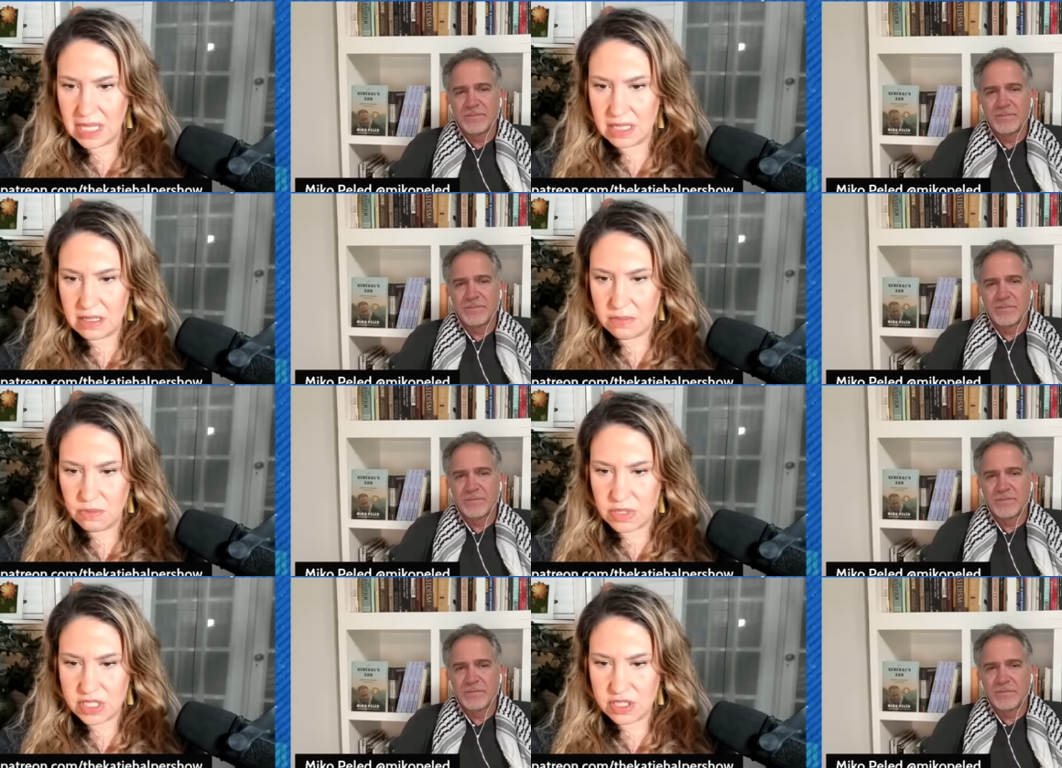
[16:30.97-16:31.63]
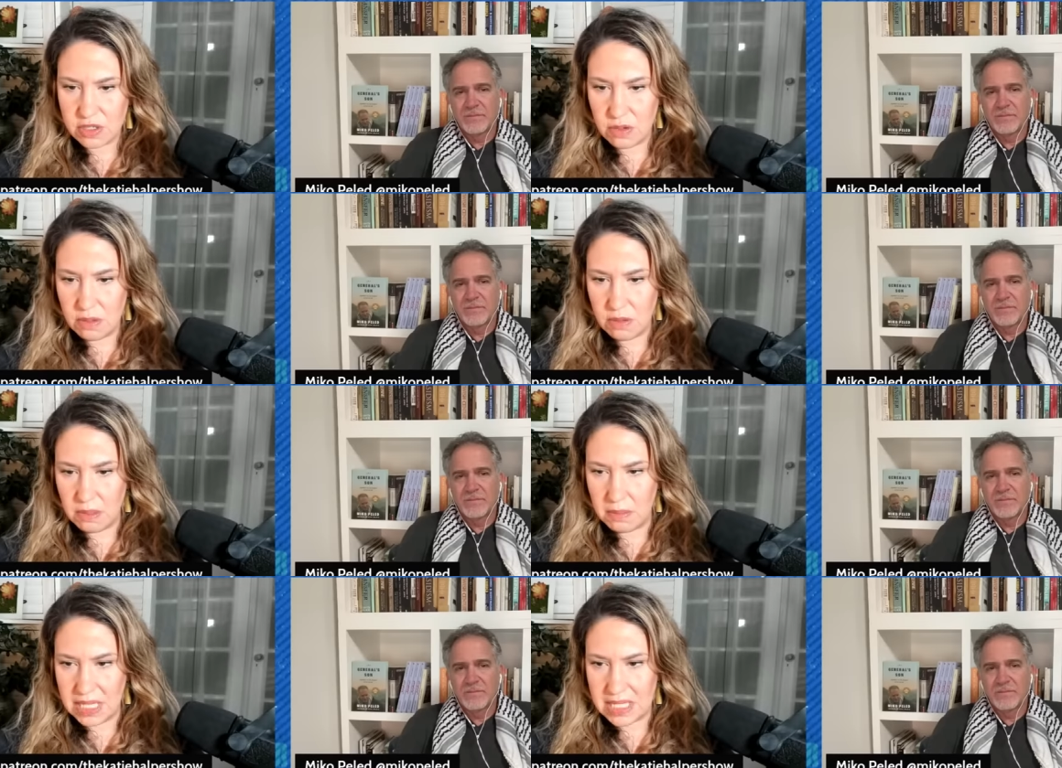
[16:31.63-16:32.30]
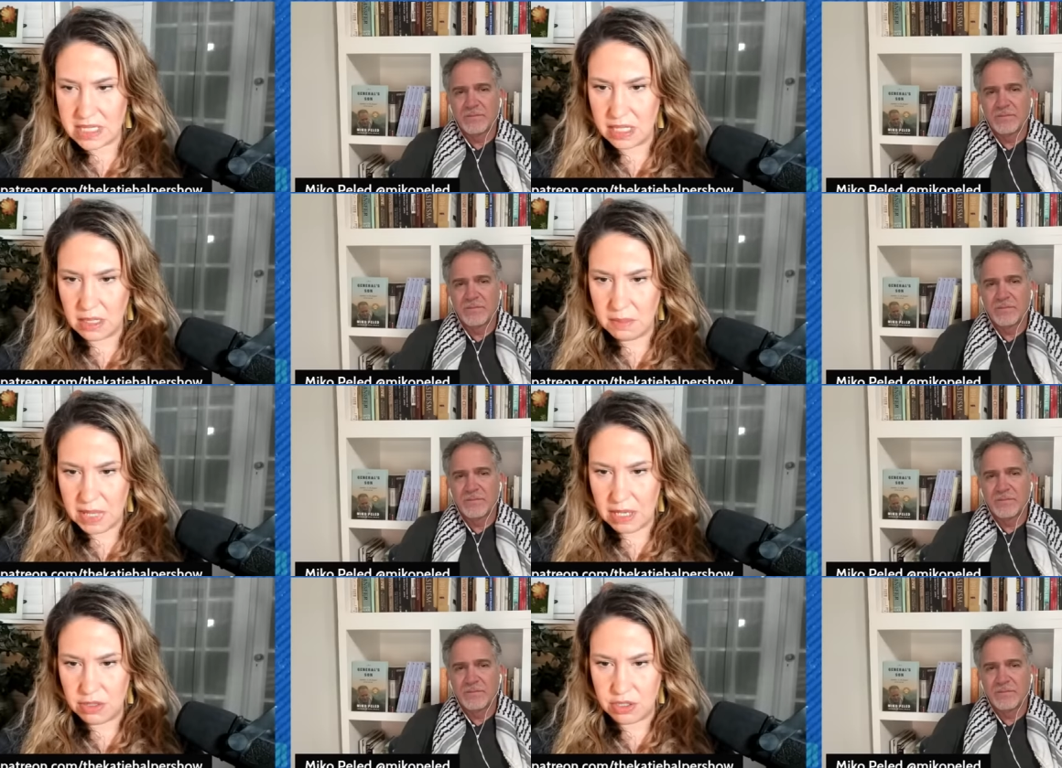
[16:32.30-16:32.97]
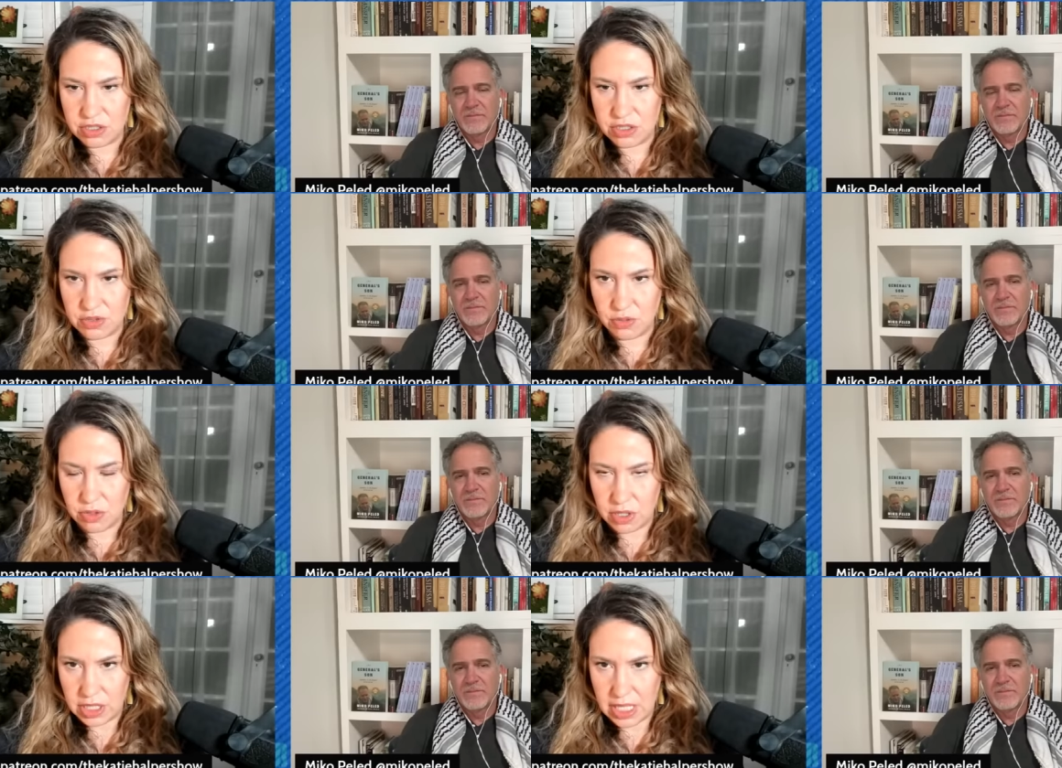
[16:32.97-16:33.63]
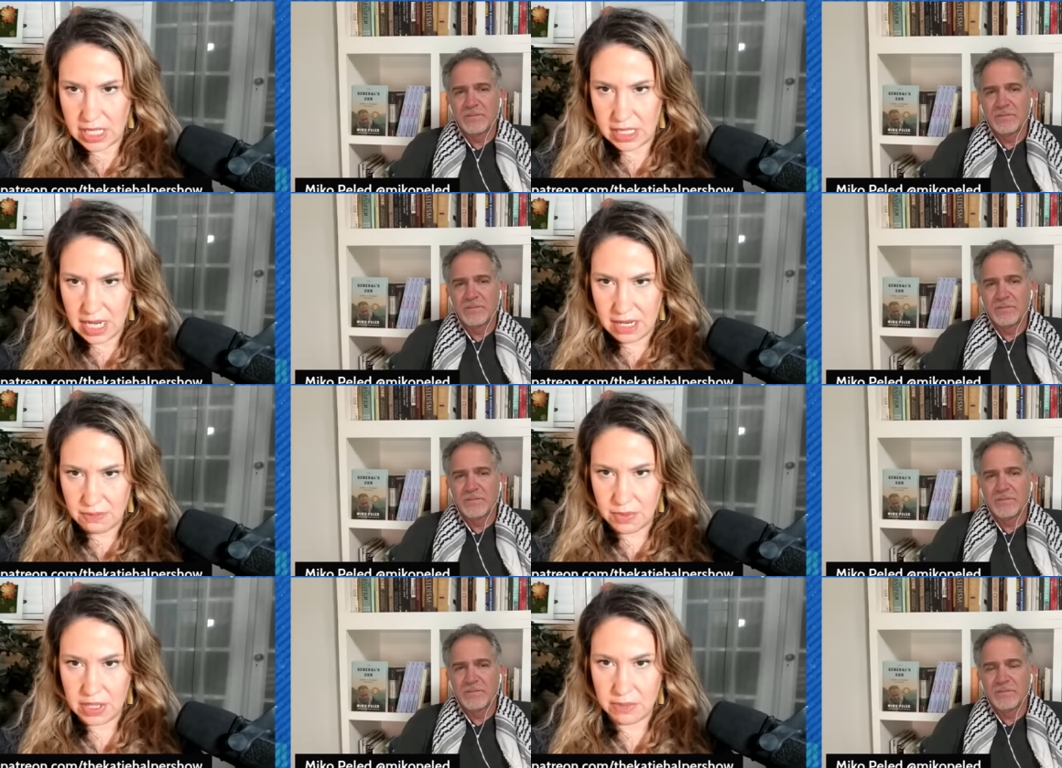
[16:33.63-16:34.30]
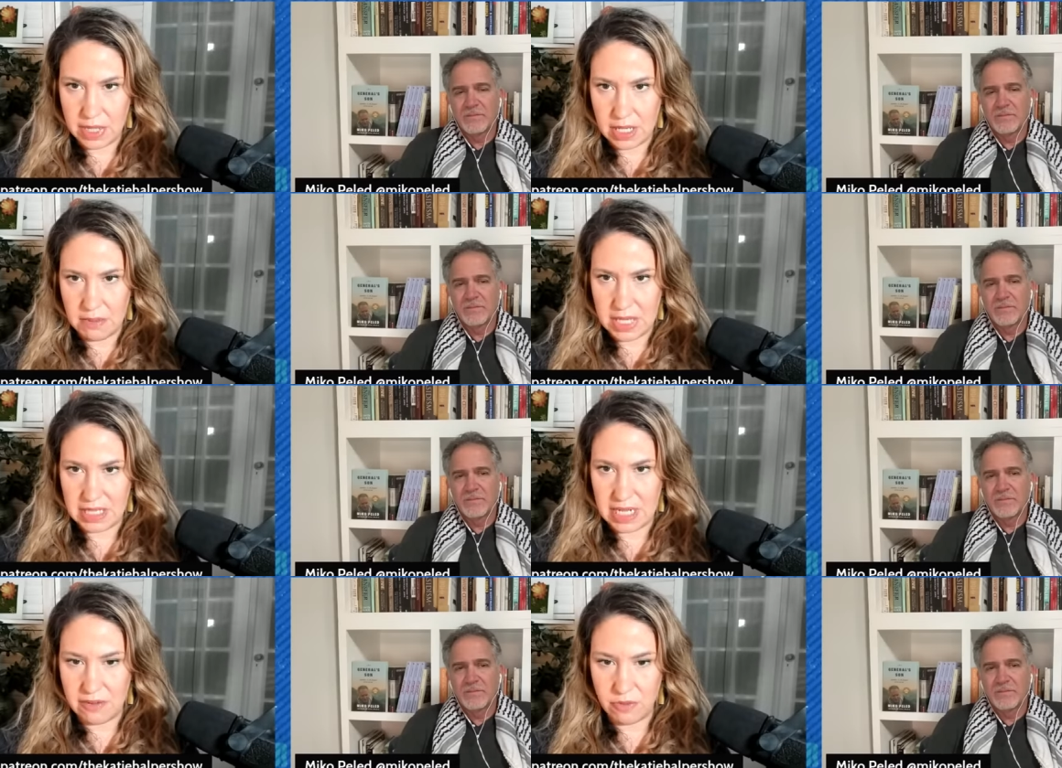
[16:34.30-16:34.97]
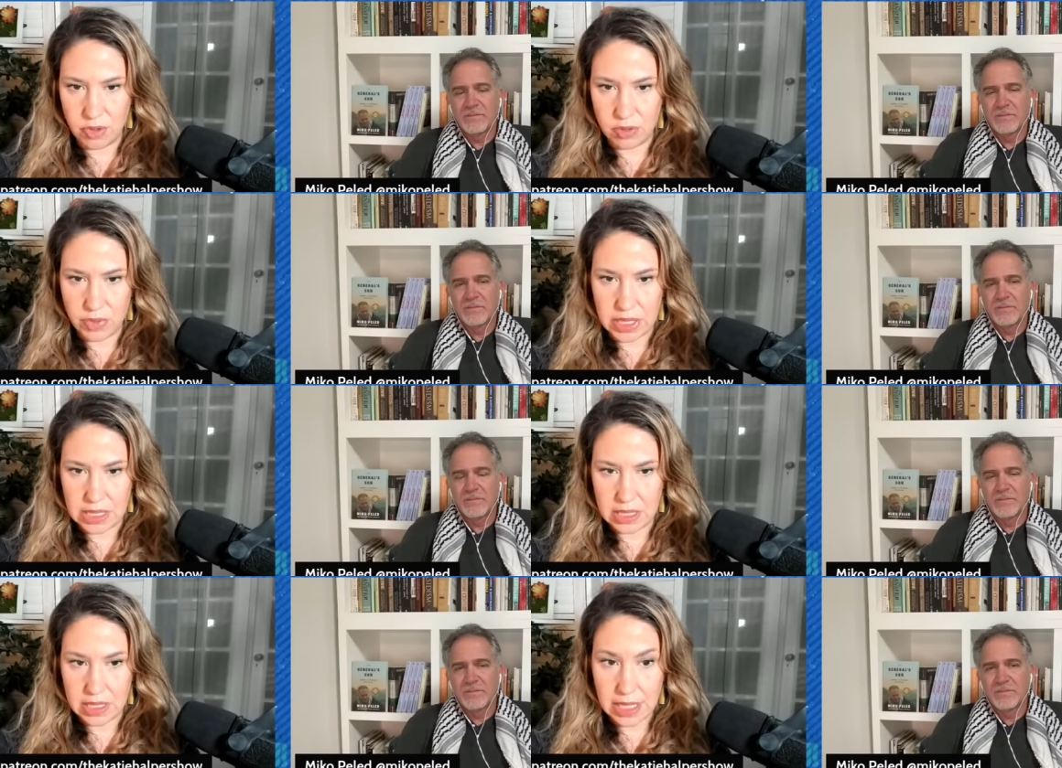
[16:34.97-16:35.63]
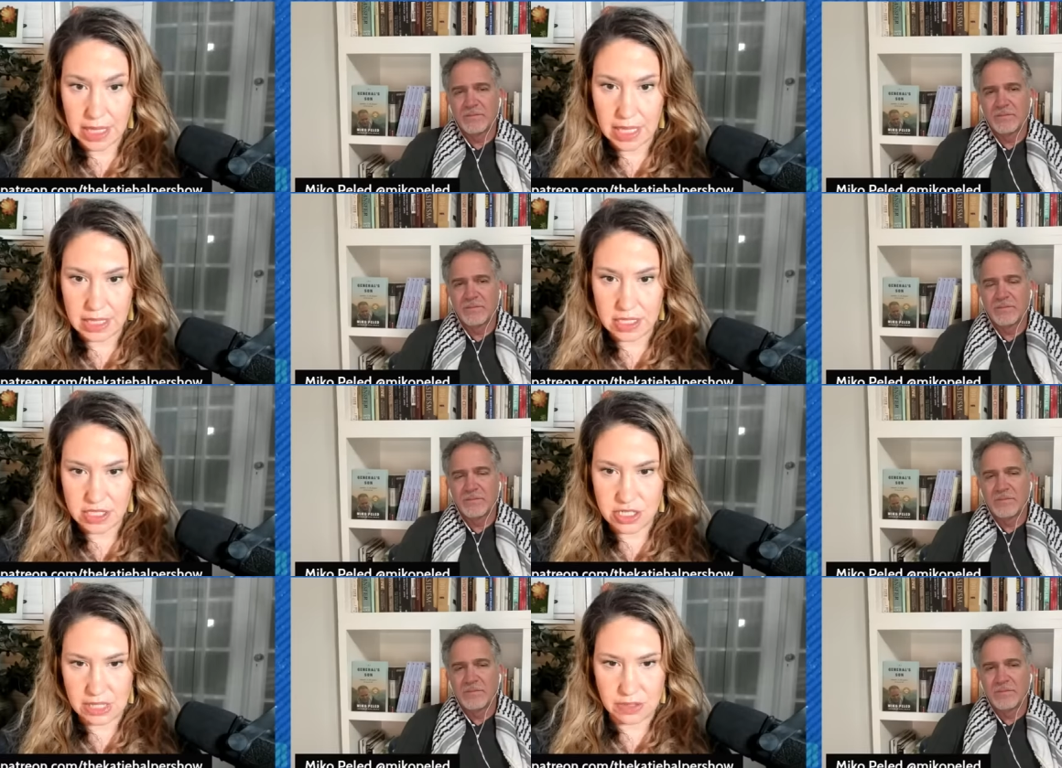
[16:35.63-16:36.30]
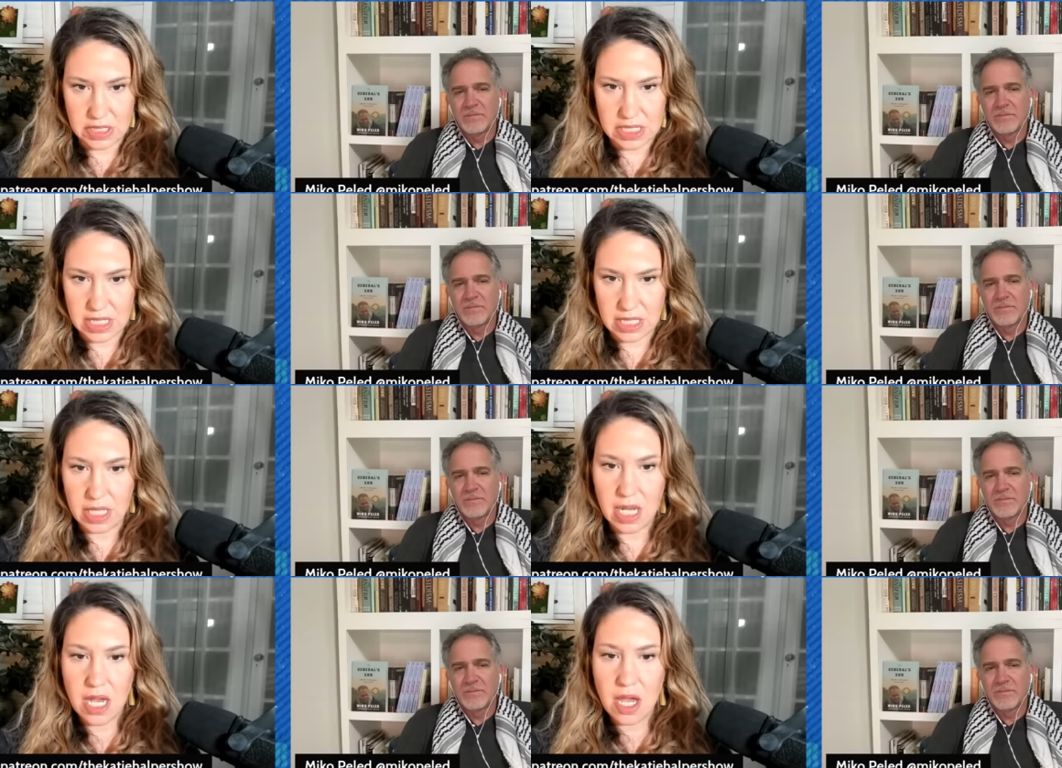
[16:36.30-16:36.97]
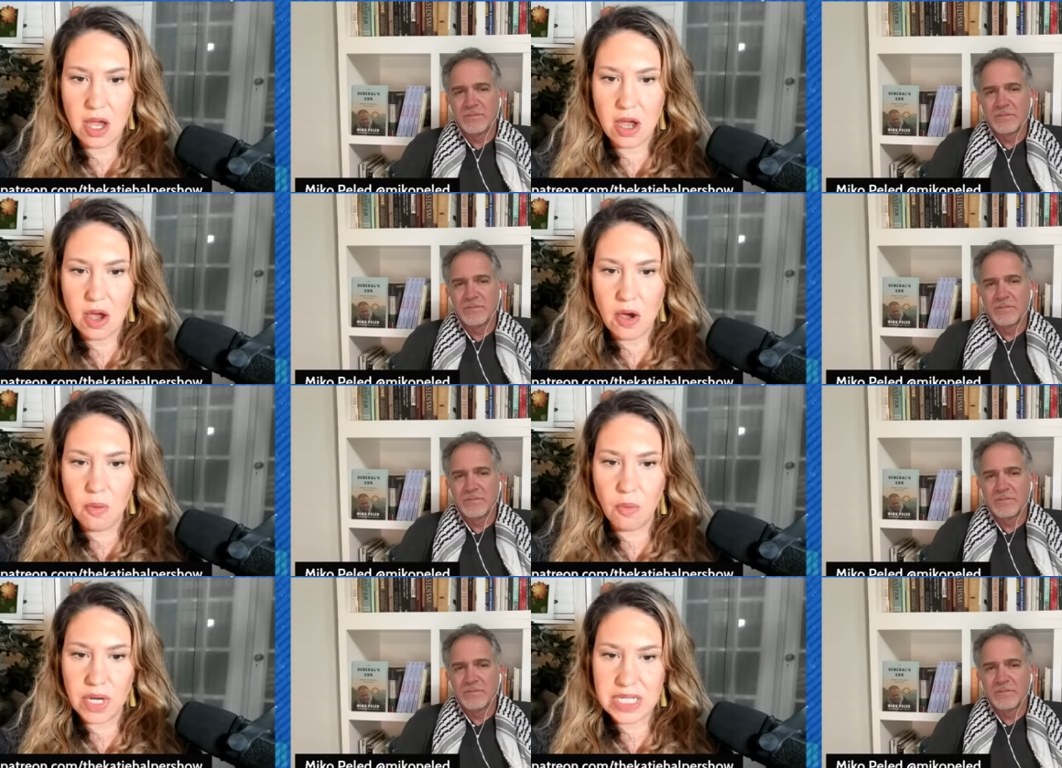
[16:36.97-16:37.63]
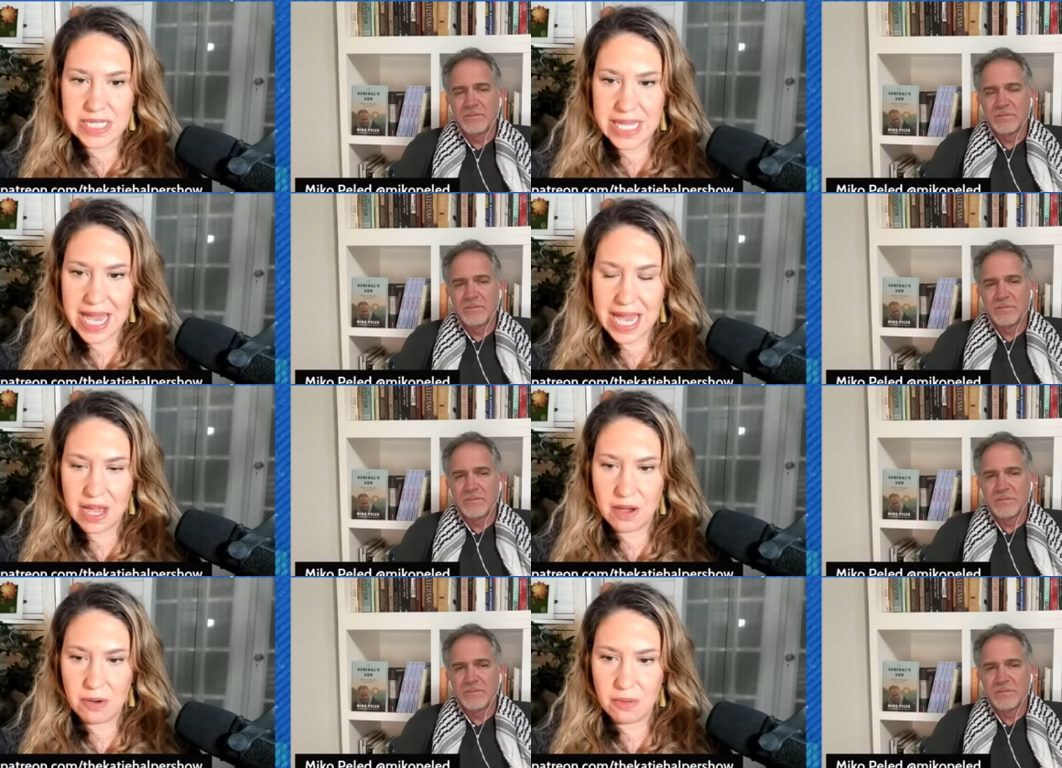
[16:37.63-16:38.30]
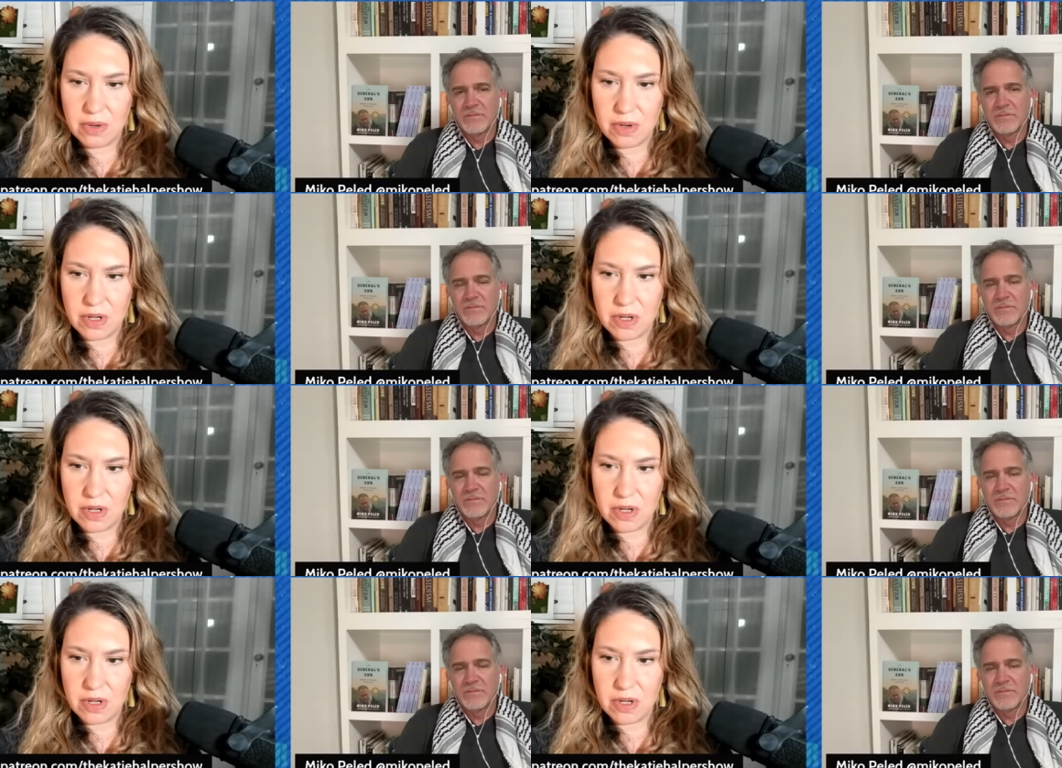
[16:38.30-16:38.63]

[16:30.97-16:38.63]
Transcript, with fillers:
Speaker 1: that was so amazing about your story, and I really recommend that everyone read uh, The General Son, was how